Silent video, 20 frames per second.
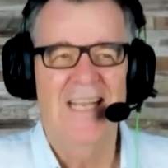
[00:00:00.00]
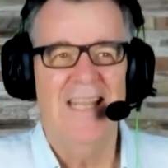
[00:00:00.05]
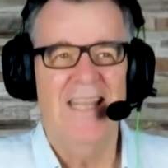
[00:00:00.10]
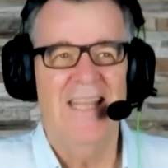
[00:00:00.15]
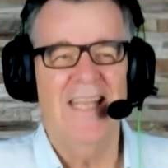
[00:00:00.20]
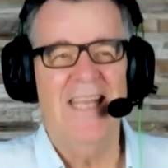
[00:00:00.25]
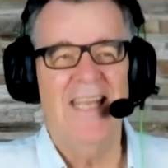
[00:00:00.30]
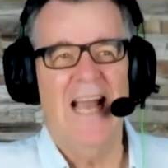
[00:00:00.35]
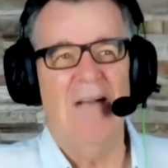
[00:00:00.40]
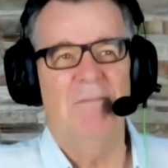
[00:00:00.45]

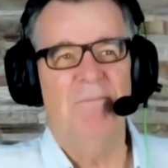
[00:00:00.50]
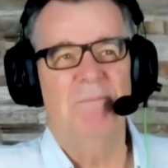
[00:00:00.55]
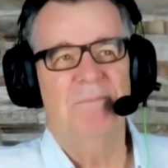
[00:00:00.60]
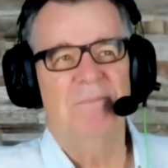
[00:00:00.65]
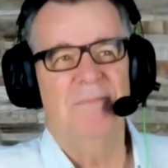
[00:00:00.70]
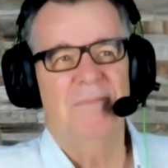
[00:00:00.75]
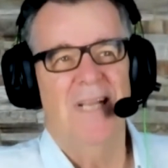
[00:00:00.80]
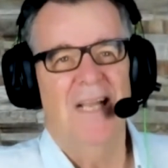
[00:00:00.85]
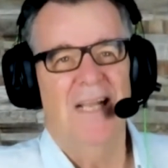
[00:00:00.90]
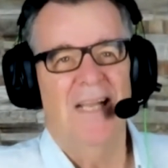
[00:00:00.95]
The
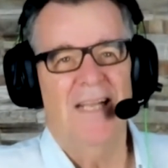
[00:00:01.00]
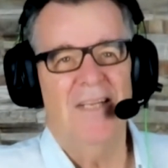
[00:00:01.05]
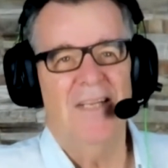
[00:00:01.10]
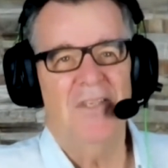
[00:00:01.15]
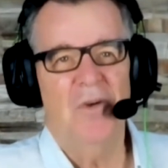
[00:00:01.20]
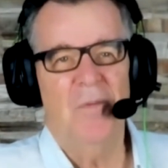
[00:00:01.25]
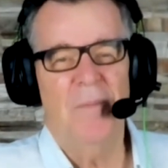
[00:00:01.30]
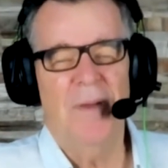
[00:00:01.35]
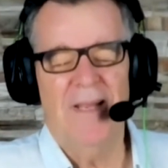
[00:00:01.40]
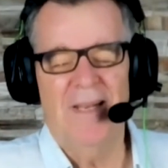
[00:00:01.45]
Let's
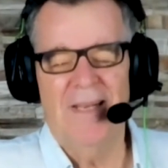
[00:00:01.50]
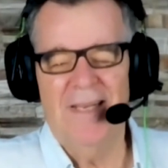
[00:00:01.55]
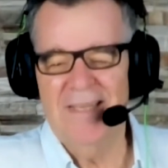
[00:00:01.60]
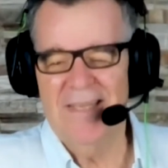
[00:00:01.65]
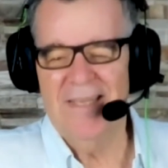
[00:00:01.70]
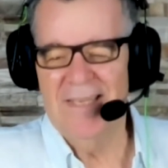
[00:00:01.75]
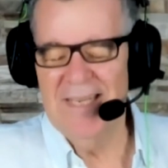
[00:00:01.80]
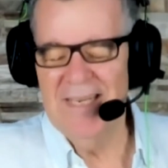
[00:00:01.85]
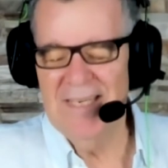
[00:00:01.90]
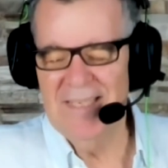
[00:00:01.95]
talk about
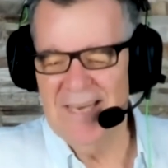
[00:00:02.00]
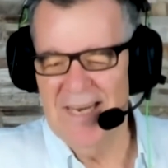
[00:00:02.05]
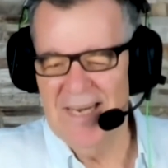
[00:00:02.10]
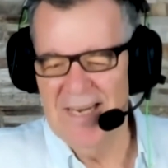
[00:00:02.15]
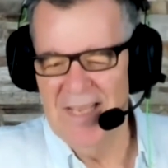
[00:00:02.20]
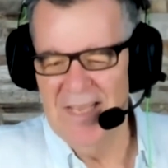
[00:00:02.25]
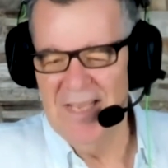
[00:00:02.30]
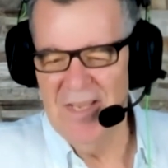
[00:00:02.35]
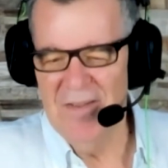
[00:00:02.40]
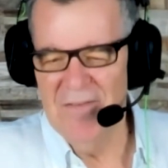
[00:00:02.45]
the LinkedIn.
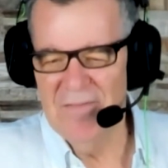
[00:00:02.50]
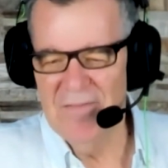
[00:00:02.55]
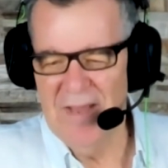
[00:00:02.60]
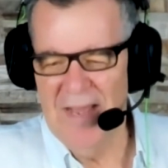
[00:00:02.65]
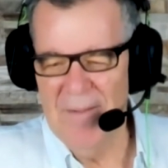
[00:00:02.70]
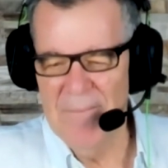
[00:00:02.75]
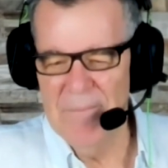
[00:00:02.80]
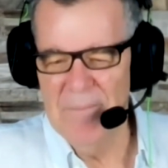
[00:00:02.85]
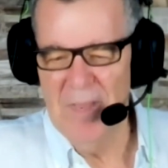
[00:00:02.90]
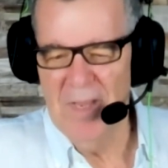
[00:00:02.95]
You've
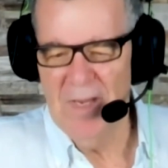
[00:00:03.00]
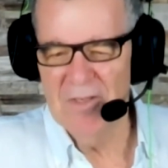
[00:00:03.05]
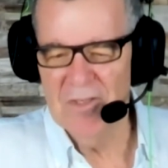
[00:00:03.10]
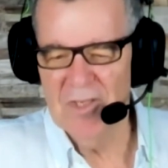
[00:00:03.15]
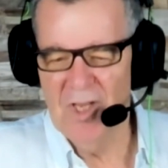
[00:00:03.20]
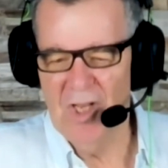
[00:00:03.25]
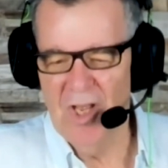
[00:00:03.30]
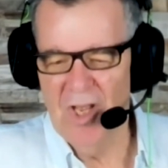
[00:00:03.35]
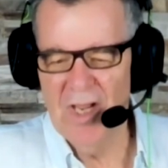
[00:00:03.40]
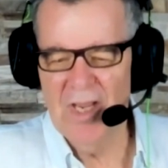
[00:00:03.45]
because a
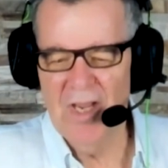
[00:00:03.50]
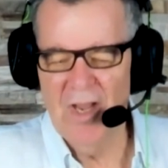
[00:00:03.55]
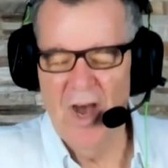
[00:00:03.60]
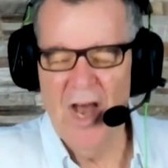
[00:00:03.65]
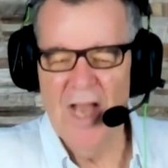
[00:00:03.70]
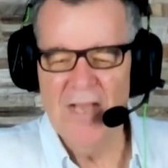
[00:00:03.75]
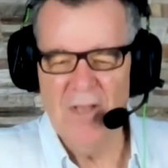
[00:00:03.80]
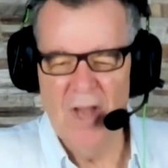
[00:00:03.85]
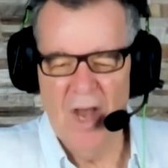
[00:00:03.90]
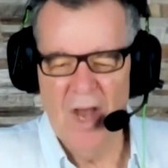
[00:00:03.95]
lot of
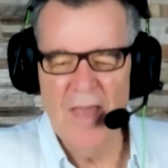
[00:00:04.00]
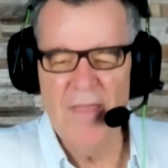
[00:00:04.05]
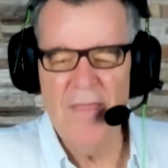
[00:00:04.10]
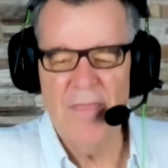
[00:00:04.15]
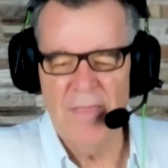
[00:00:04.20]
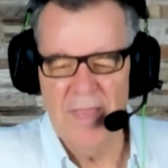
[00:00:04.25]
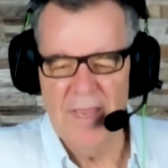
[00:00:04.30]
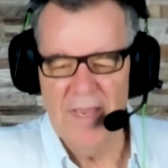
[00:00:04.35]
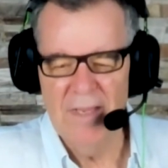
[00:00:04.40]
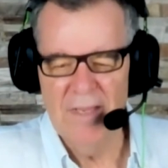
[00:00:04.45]
guys I
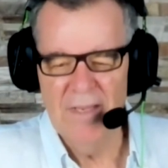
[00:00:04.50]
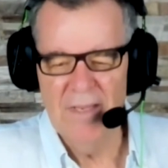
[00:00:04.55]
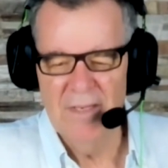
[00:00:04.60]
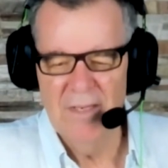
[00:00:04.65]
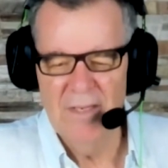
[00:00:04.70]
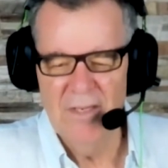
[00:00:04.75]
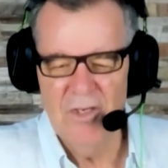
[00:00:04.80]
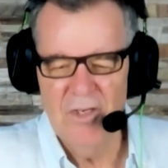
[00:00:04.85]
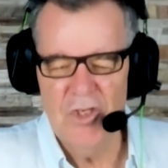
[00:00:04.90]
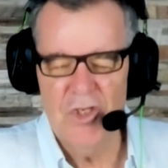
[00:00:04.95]
think
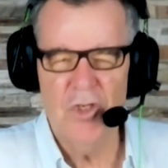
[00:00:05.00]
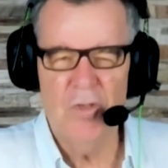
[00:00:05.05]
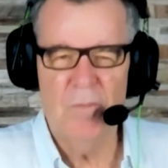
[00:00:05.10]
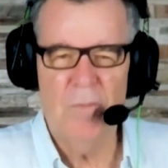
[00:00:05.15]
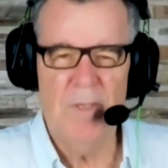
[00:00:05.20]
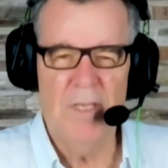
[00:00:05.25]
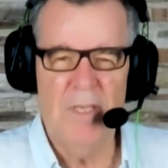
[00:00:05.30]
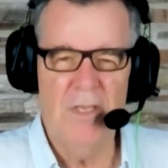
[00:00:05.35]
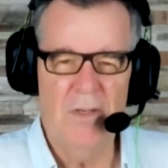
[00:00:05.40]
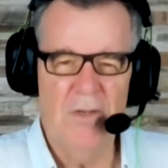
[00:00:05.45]
should
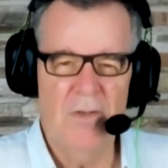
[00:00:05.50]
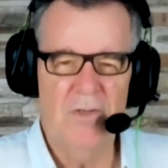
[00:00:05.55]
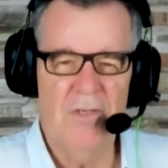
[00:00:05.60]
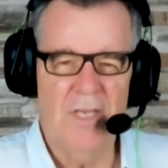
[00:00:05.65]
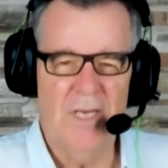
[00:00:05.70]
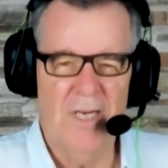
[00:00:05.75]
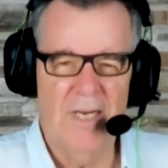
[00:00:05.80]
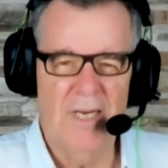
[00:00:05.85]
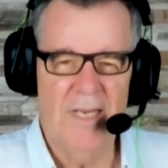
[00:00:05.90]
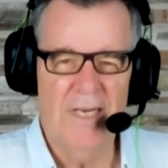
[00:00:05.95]
be
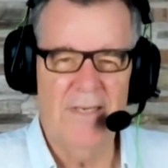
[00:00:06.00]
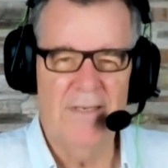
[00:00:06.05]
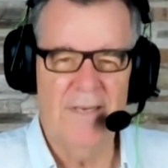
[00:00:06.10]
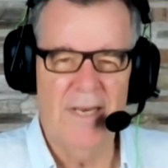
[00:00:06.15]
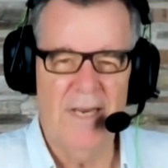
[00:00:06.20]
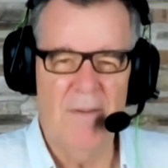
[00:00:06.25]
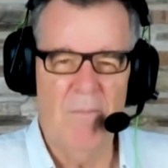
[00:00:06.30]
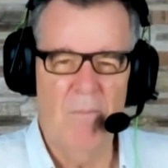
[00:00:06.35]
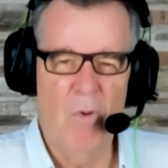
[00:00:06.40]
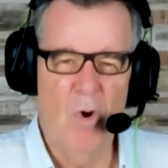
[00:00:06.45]
using
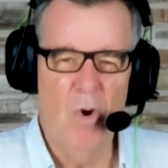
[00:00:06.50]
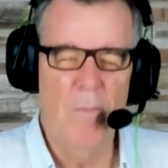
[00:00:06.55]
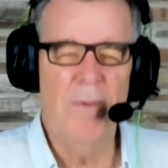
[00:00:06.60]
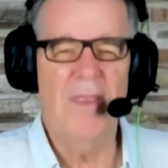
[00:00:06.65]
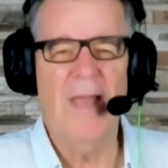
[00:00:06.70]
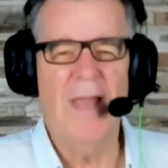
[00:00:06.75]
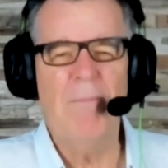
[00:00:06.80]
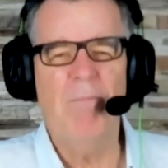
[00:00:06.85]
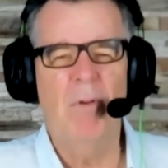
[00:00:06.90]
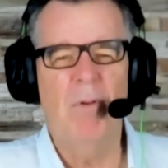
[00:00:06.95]
LinkedIn more, but
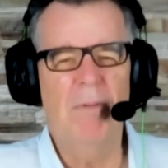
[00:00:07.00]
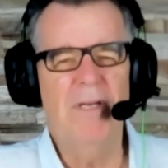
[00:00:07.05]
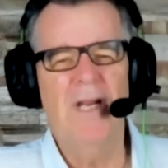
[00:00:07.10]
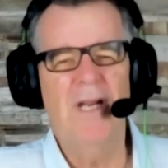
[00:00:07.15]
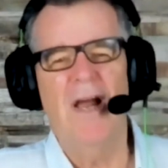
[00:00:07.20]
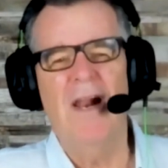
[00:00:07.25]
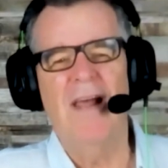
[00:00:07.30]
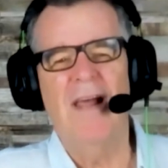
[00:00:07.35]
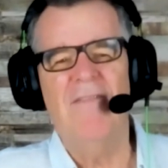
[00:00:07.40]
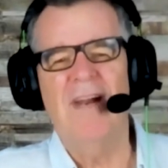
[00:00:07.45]
they probably
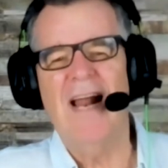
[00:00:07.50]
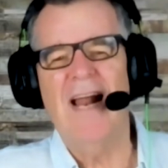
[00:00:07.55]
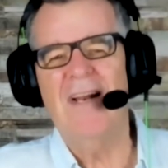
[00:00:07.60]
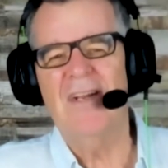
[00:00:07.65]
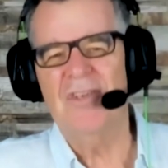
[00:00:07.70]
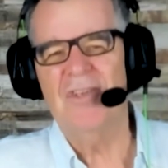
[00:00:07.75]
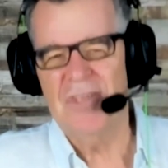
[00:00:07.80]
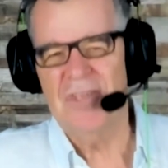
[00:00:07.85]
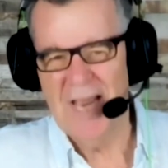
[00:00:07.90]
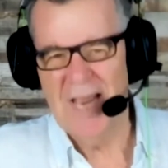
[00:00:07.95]
don't have an
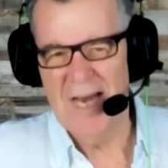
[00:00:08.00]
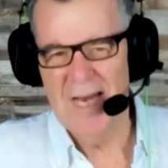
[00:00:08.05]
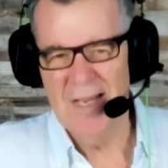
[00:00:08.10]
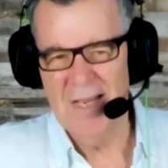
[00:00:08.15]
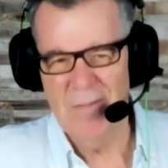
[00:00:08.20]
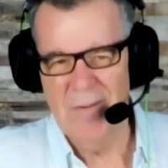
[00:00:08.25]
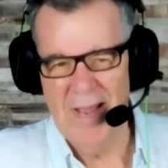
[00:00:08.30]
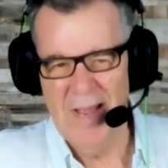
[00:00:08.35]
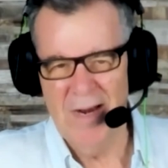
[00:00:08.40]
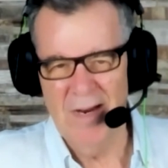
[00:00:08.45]

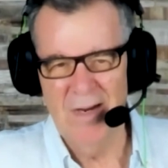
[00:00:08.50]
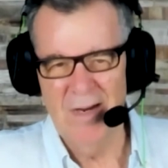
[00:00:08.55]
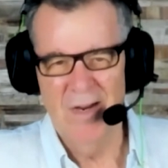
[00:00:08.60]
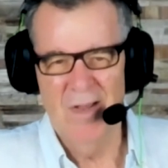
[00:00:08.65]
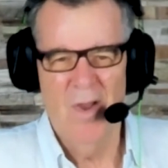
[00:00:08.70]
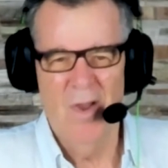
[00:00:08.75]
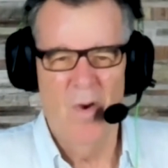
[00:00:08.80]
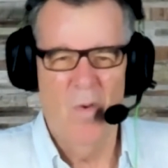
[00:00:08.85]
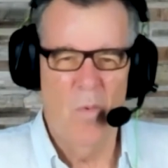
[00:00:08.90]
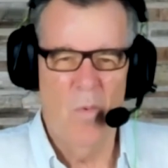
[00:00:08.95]
understanding around it,
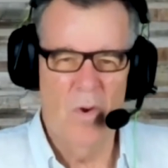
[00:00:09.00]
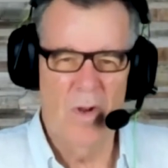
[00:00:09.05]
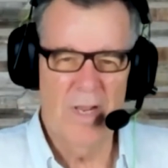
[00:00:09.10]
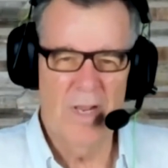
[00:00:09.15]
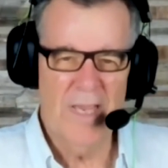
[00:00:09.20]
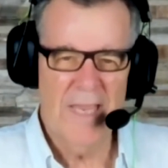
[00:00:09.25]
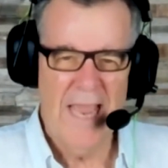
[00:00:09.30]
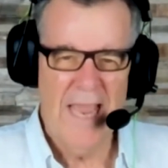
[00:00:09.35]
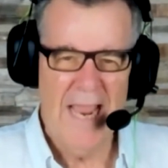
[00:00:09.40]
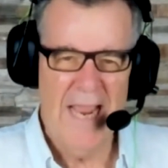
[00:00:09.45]
what
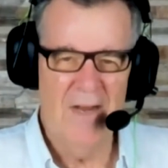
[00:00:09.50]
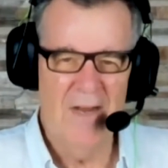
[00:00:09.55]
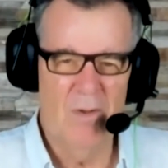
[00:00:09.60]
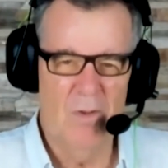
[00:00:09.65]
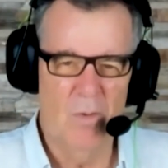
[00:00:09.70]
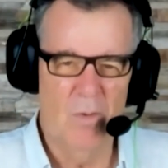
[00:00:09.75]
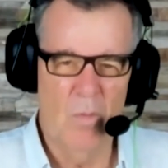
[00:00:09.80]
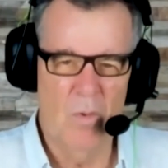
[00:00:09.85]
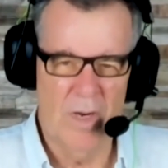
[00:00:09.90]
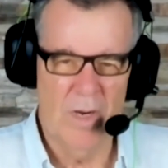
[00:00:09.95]
it can do
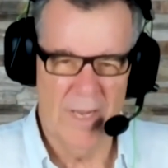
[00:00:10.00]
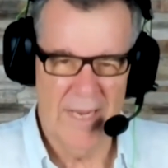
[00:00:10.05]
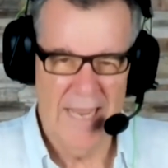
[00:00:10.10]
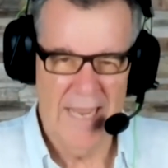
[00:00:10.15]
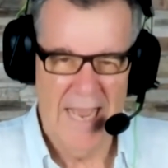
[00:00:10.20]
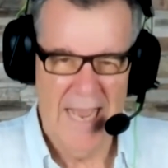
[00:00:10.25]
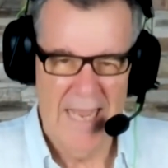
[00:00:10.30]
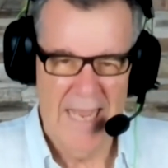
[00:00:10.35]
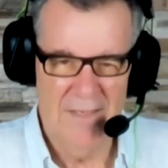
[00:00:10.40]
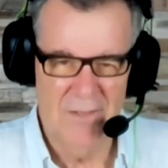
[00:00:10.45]
or what it
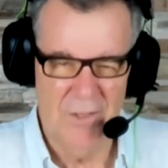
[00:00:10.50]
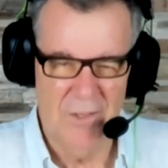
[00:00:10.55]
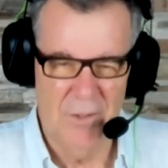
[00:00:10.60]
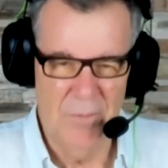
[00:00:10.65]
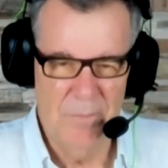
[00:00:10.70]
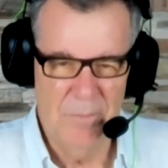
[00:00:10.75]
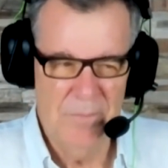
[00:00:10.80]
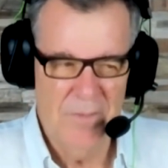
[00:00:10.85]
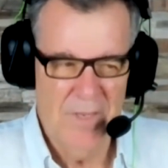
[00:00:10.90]
can't do.